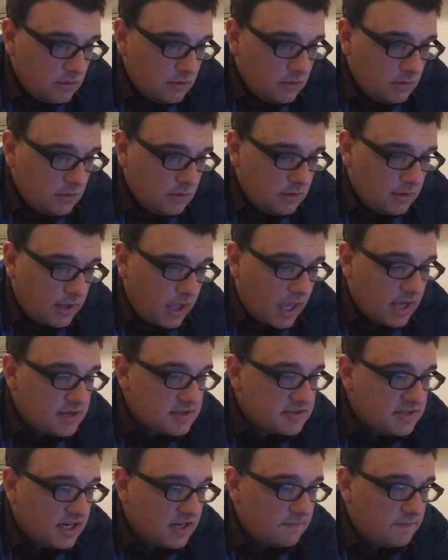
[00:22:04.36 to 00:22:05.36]
And it's
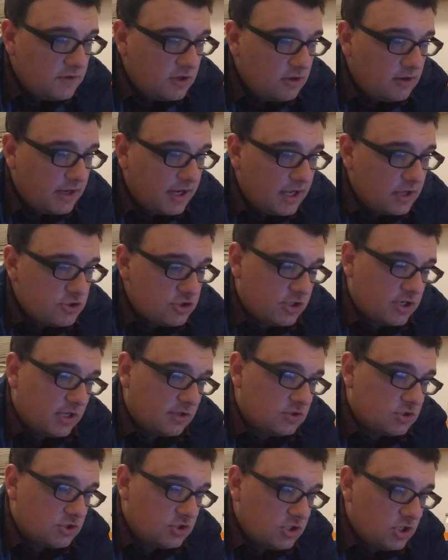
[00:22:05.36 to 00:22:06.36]
time for you to educate.
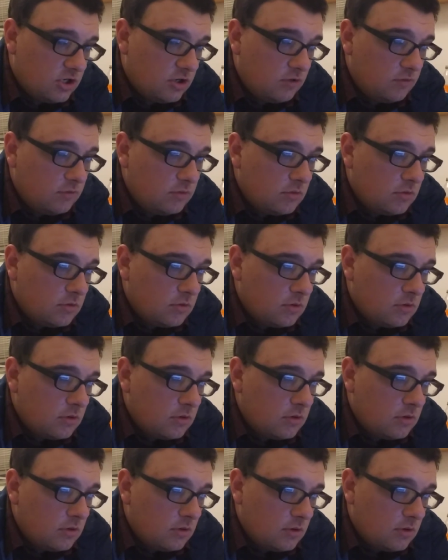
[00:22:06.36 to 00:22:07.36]
So,
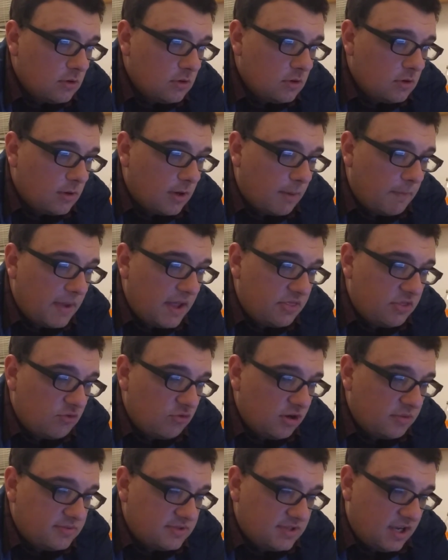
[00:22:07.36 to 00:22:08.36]
about the
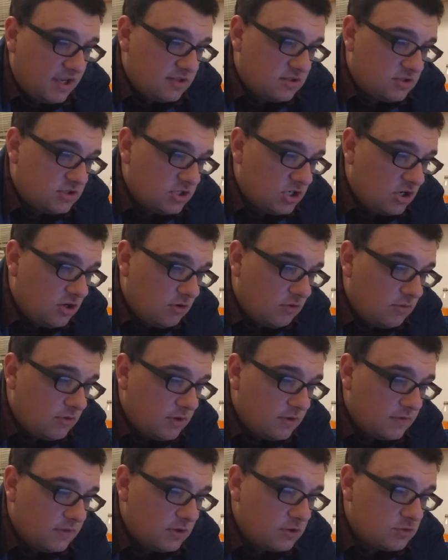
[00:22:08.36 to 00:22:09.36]
reptiles. So,
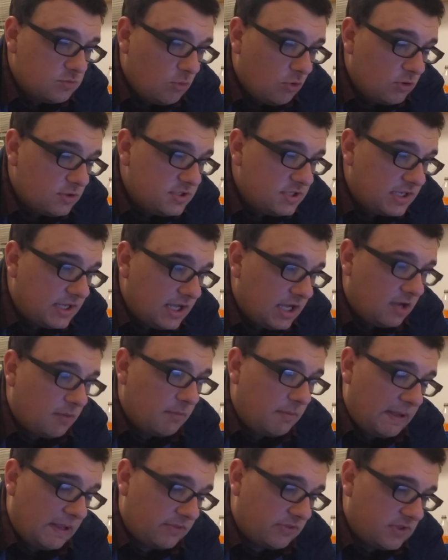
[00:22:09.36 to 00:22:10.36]
there's more to come
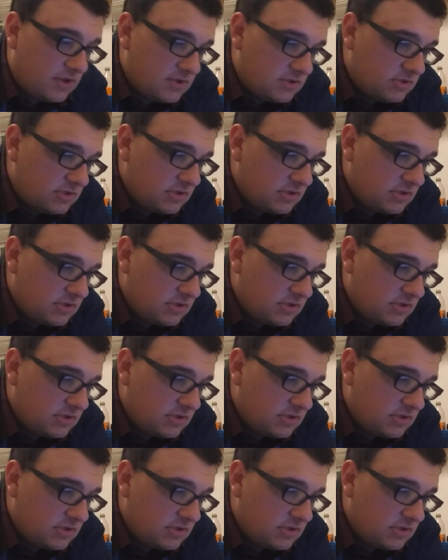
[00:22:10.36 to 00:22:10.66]
about this.